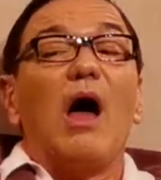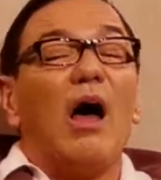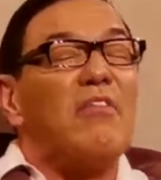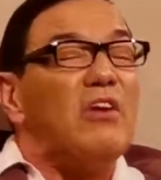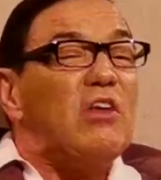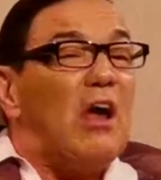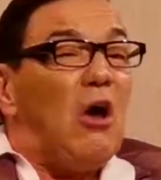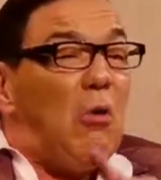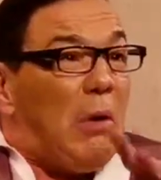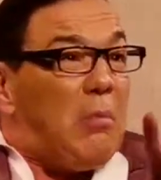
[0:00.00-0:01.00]
I said,
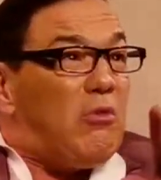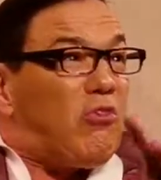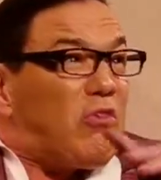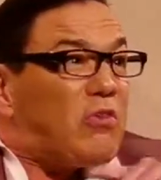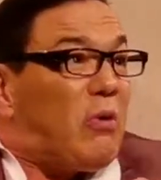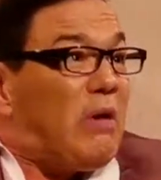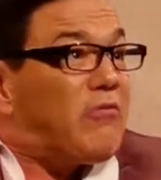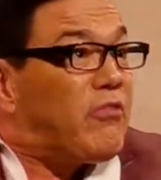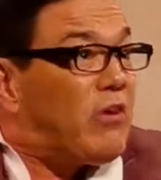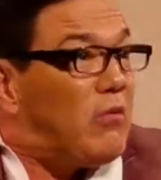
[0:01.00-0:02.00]
we were just going
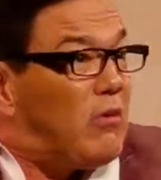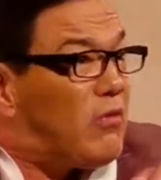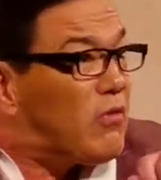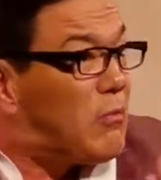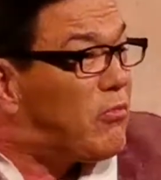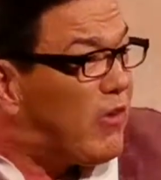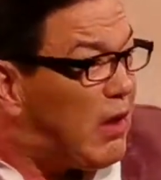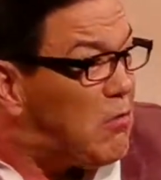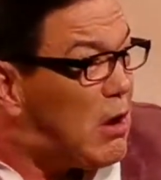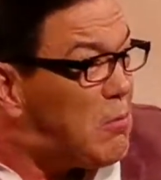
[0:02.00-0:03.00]
for some
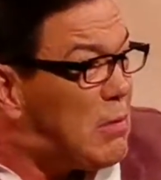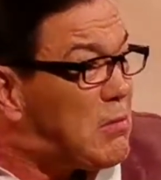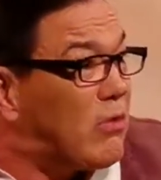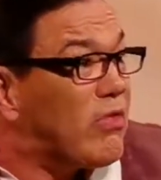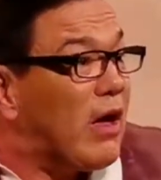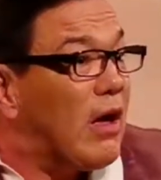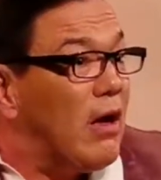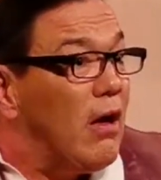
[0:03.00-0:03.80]
tea, weren't we, Mother?